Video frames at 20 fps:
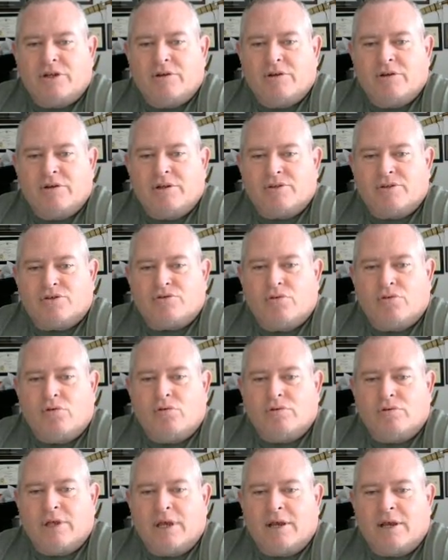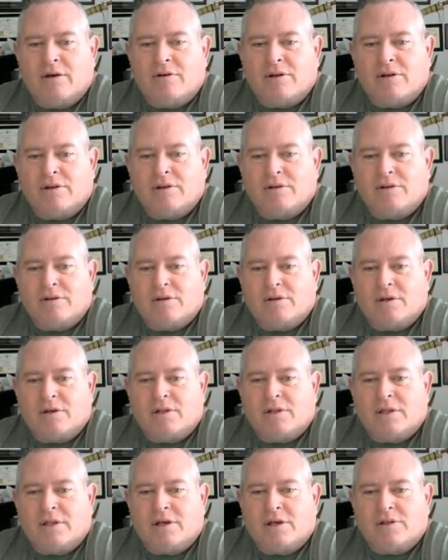here, you can scroll down and
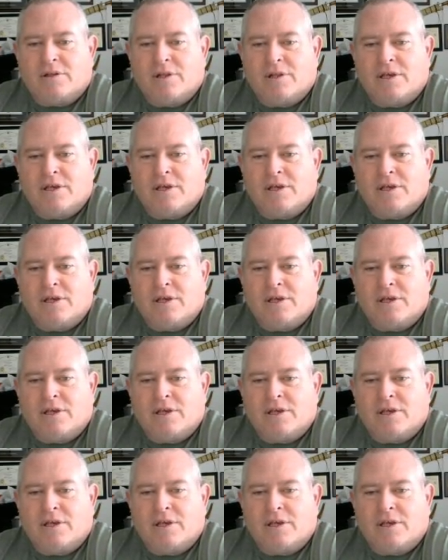click on